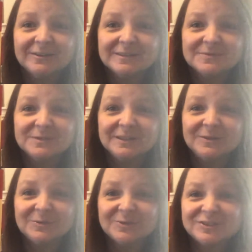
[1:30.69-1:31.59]
That's really
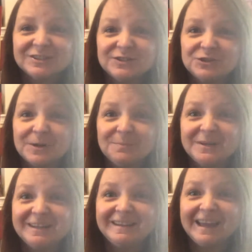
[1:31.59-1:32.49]
cool. She's jumping
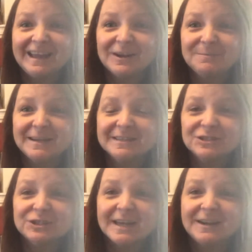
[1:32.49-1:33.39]
in the air and making a
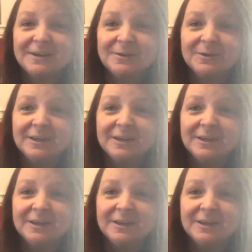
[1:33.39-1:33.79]
shadow.